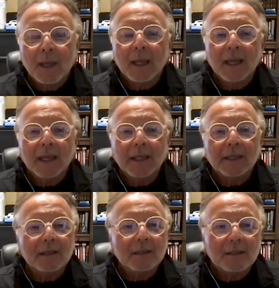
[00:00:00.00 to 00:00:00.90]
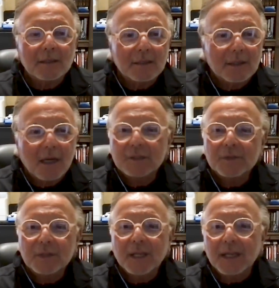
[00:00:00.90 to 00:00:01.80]
a
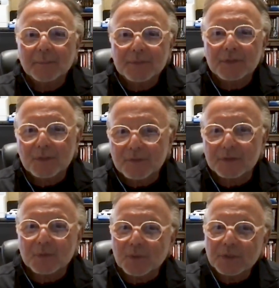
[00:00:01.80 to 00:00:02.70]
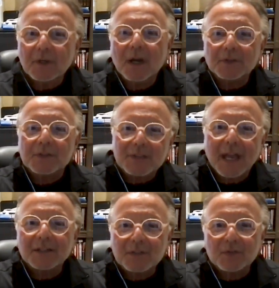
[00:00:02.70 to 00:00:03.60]
100 amp service where your house is
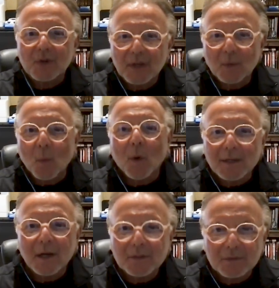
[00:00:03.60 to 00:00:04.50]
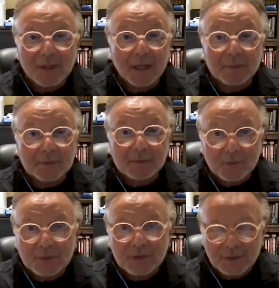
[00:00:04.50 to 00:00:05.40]
actually drawing 100 amps,
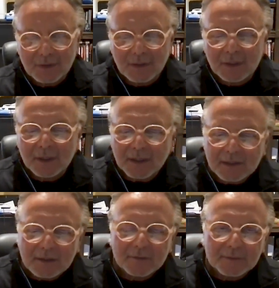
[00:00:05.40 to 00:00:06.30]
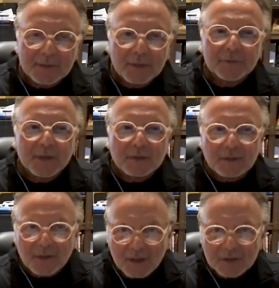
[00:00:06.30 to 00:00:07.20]
which it's a
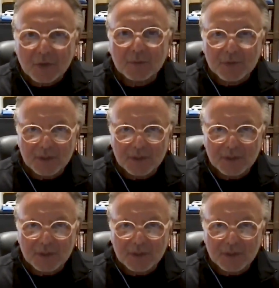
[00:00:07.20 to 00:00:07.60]
fairly large home